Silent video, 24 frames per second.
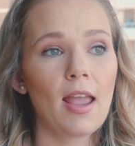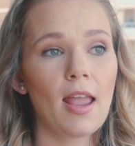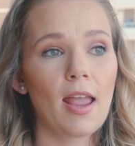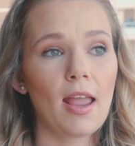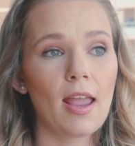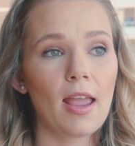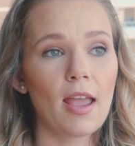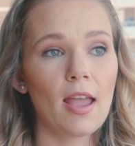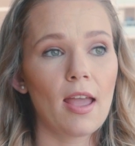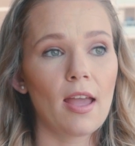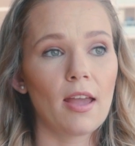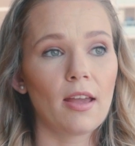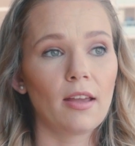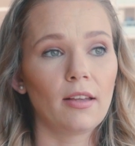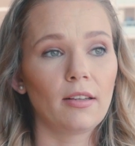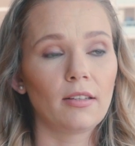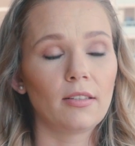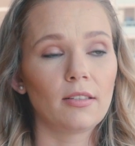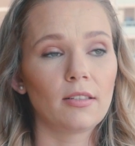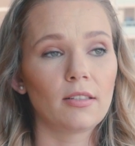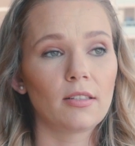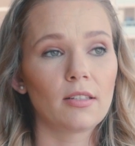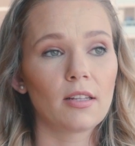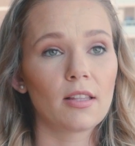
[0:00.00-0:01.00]

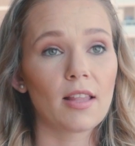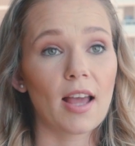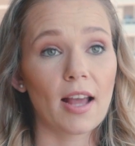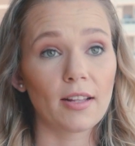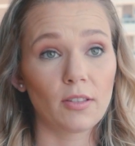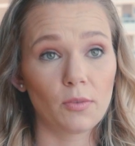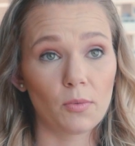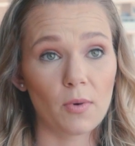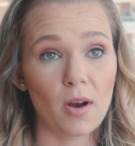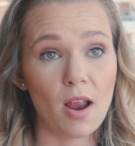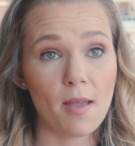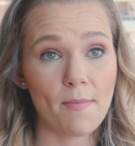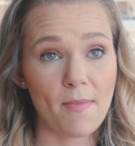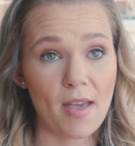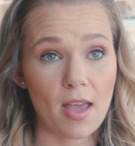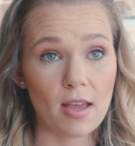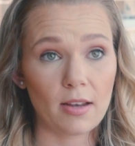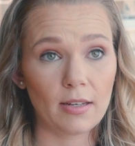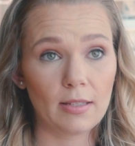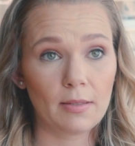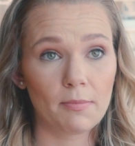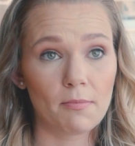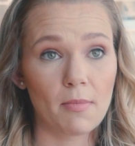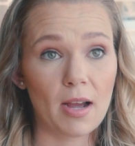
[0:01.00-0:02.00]
and that's where i
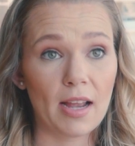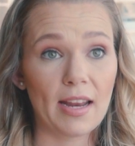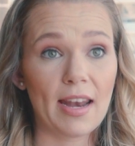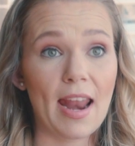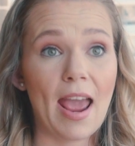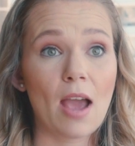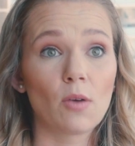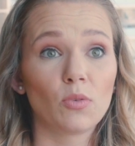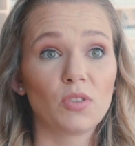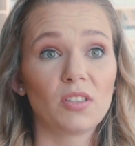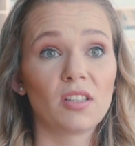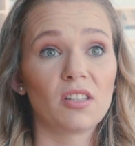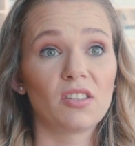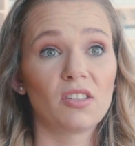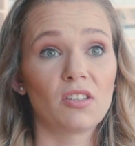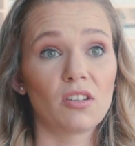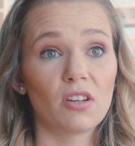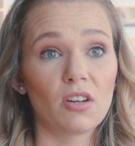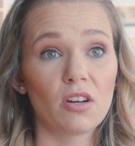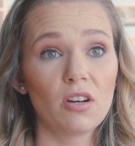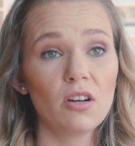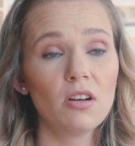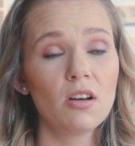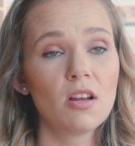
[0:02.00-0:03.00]
met my now
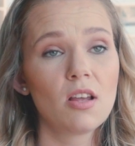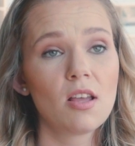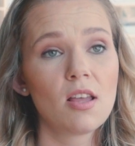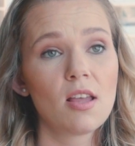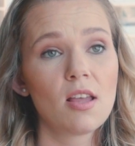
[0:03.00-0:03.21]
sister